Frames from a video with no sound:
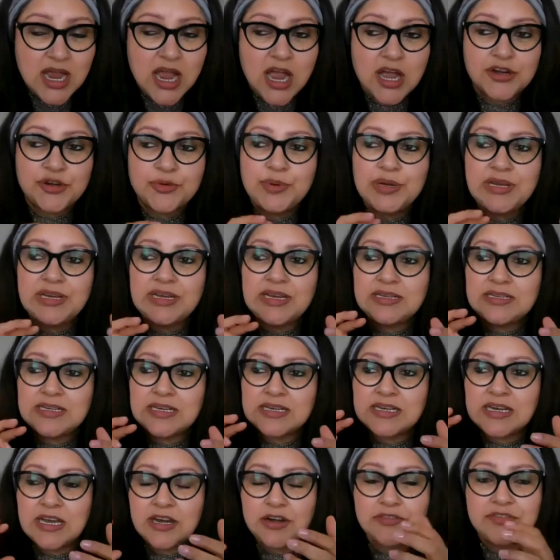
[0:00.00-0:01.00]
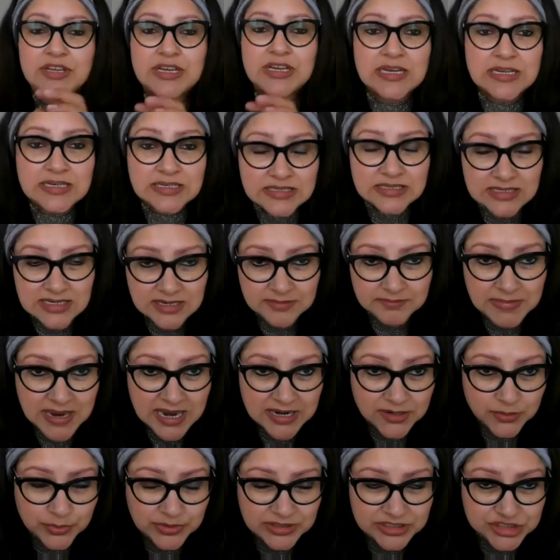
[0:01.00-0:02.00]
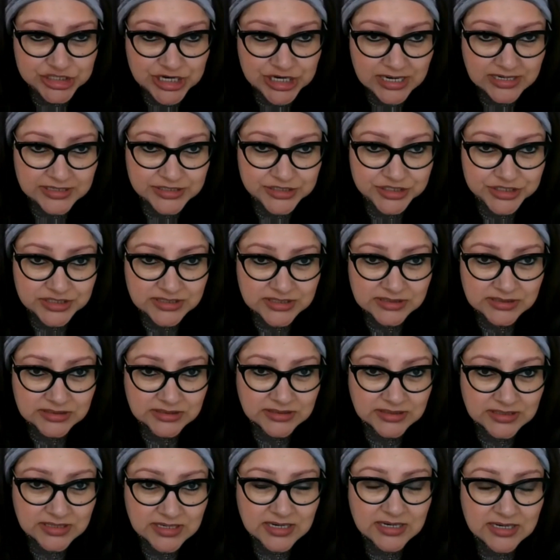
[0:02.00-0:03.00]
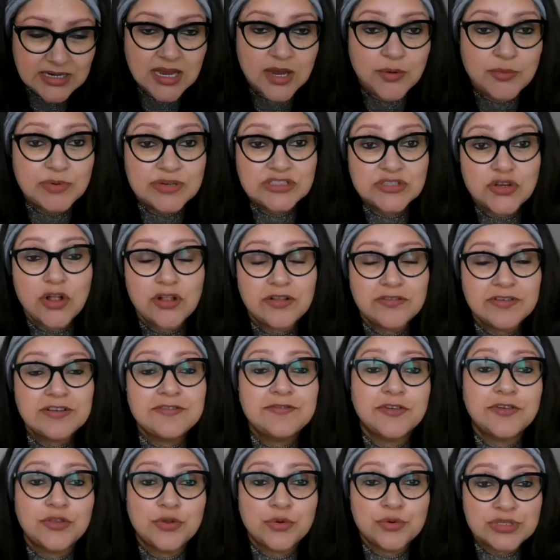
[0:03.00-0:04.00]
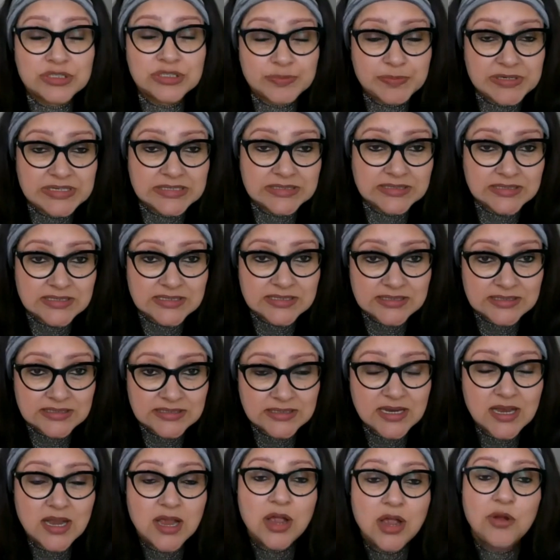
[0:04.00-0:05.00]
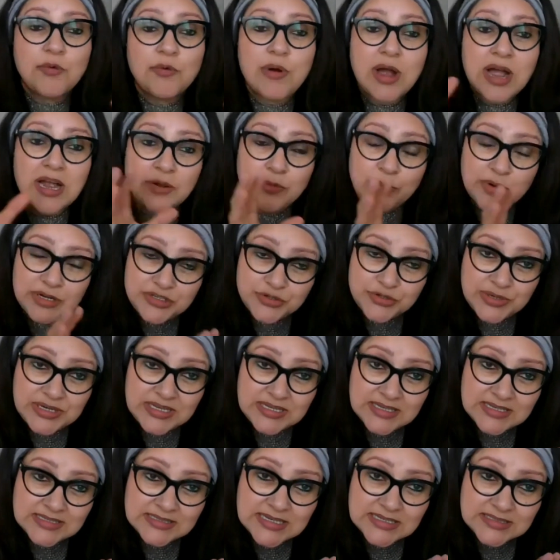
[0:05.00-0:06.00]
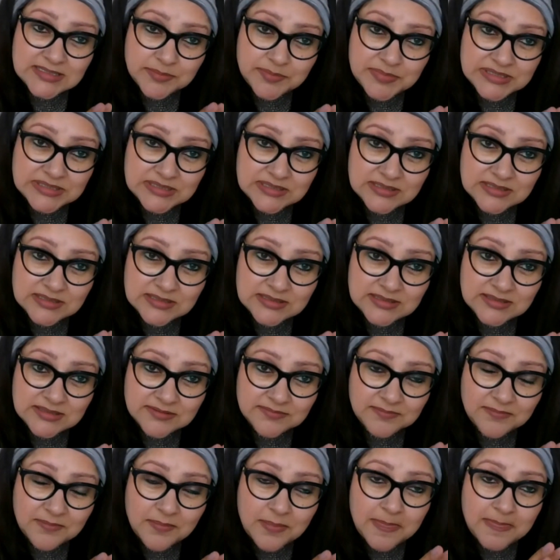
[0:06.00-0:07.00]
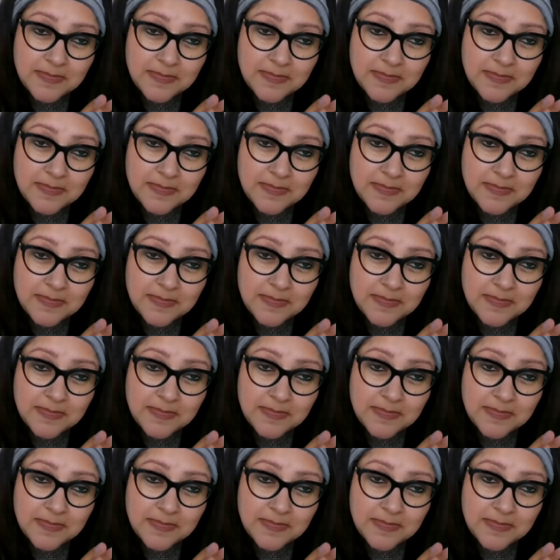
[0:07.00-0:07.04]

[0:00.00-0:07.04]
How do we take care of the internet bandwidth challenges? Yeah, we're solving for those pieces while we're doing this as a business.